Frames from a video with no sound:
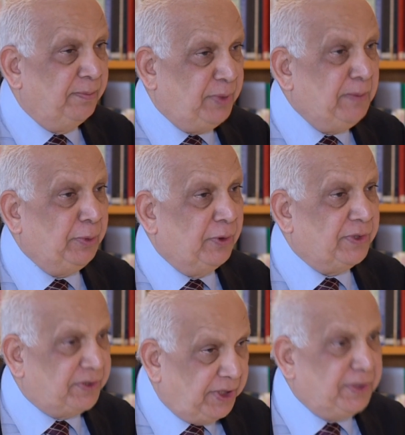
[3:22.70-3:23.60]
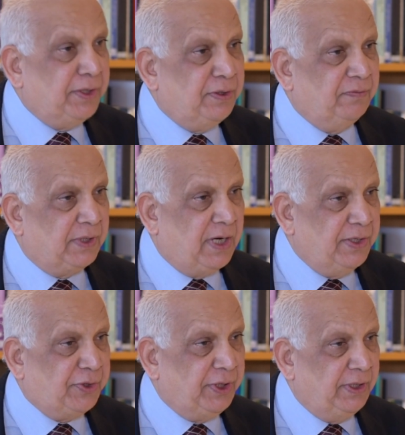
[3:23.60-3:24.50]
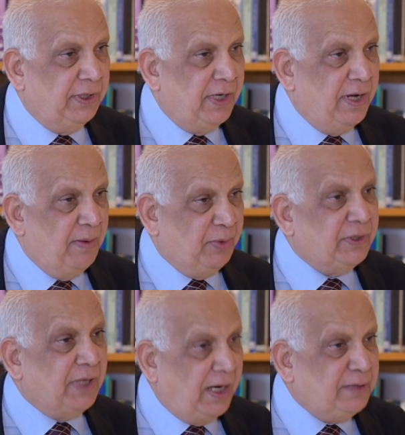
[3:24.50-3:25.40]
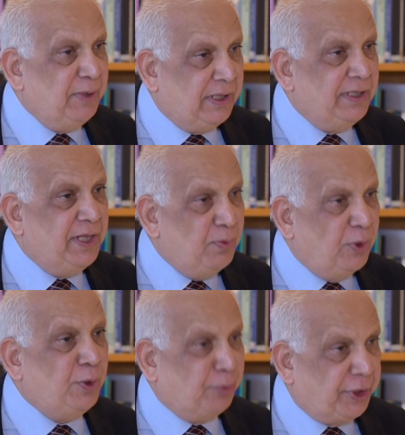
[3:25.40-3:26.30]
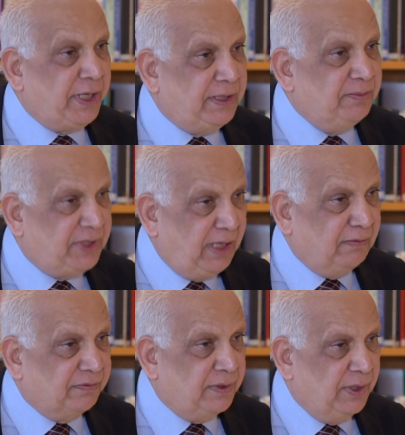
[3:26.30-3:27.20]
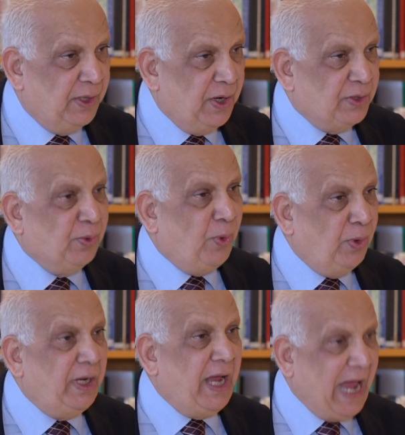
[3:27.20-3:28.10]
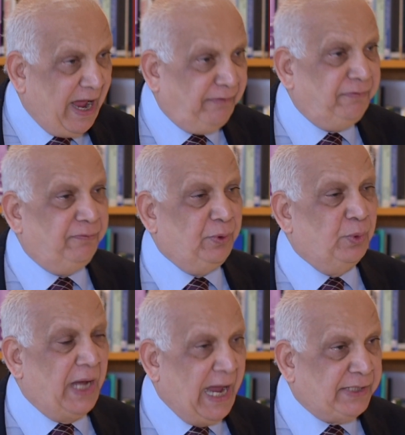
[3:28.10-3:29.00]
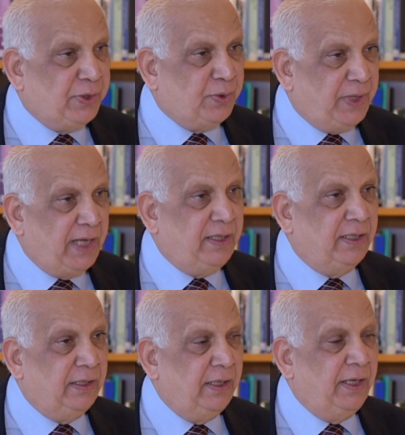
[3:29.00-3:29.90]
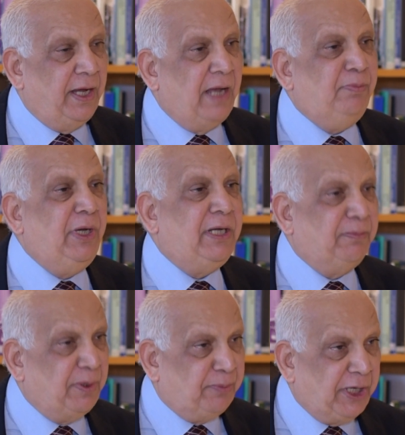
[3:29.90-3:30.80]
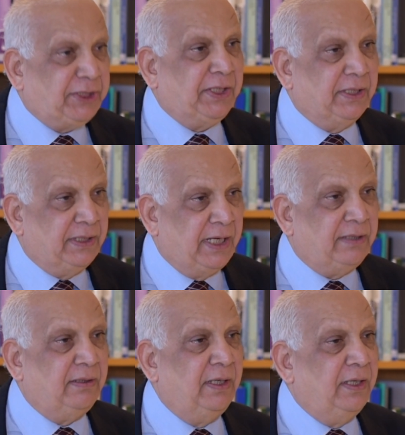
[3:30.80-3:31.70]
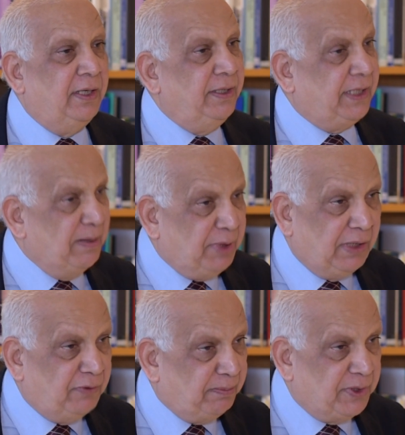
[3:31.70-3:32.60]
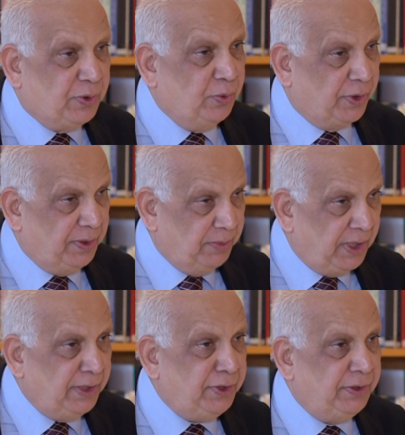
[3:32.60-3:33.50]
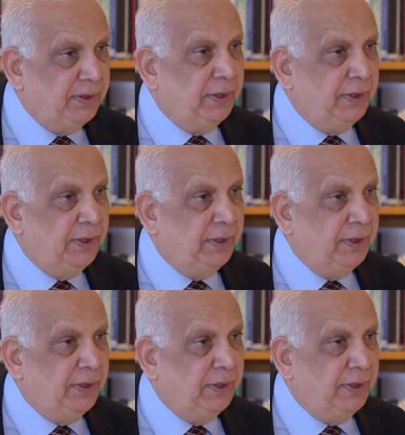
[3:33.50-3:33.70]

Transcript: people or the citizens of the country, because ultimately they want to protect themselves. So all have to act together and build up a pressure that the chemical weapons do not emerge,